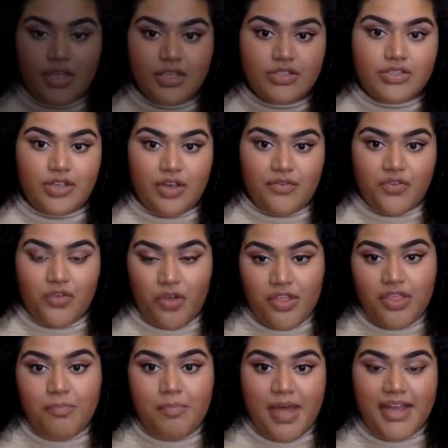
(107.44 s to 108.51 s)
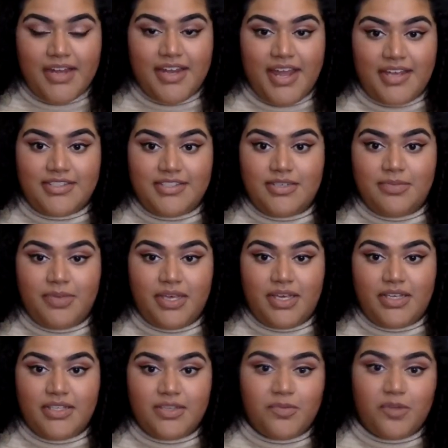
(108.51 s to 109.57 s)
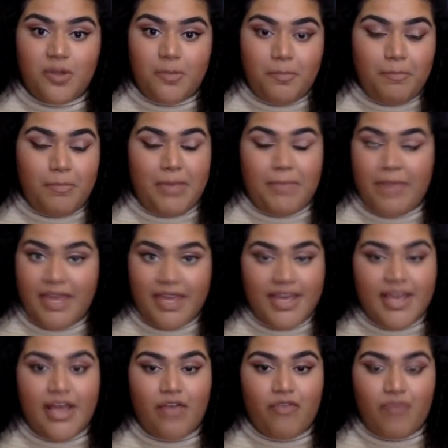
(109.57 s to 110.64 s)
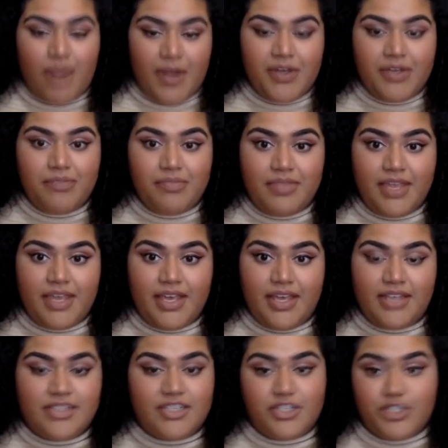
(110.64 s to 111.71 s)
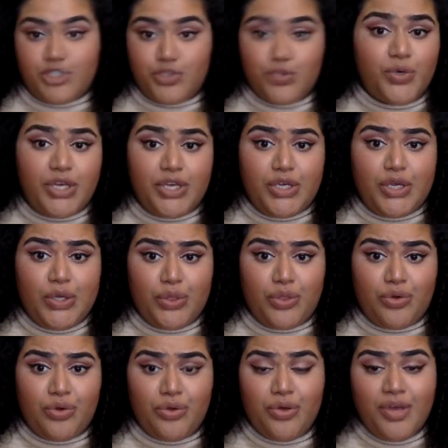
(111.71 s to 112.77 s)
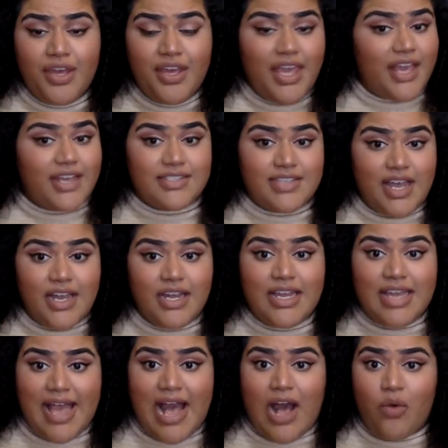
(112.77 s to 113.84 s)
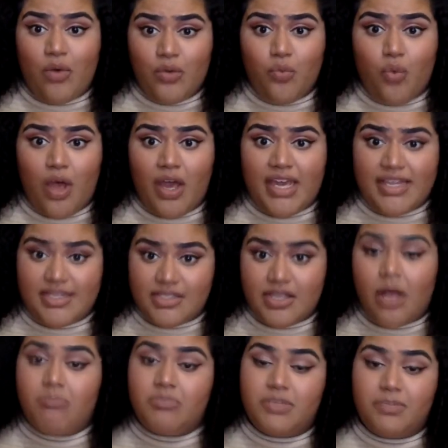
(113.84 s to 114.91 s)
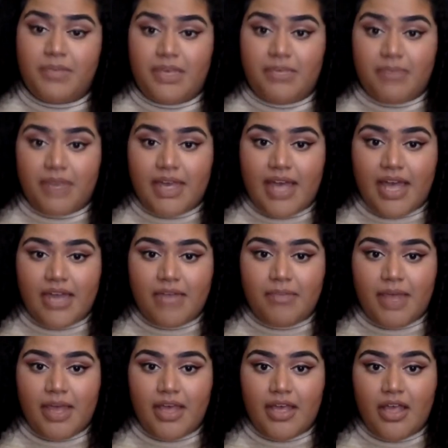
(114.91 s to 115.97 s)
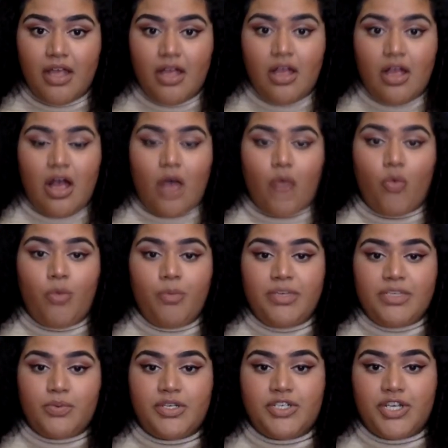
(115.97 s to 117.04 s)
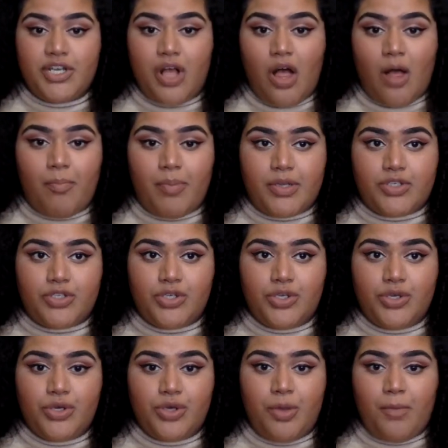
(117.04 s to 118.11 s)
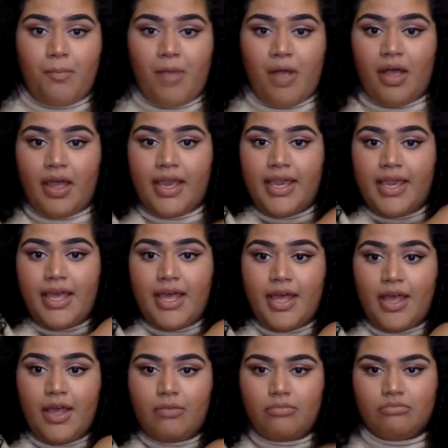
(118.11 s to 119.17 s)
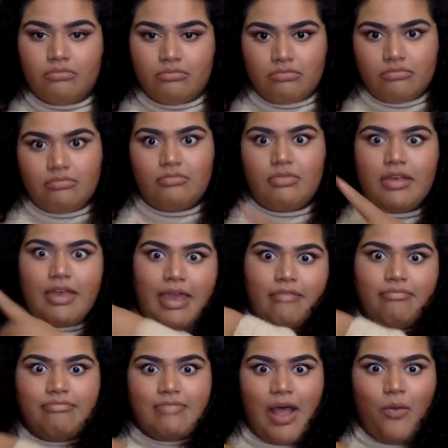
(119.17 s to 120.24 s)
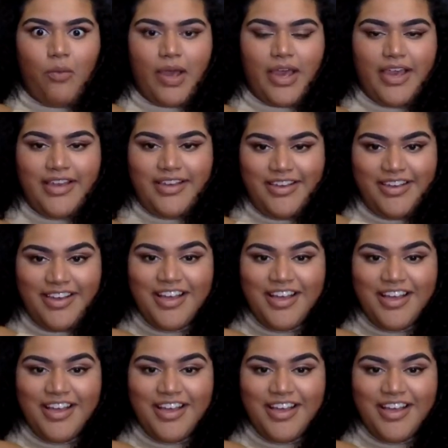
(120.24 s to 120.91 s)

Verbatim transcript: So I've got the bag next to me, so I'm going to be picking out random things and just talking you through exactly how and why it's come to be in my handbag. I will be switching up to my um, again that way.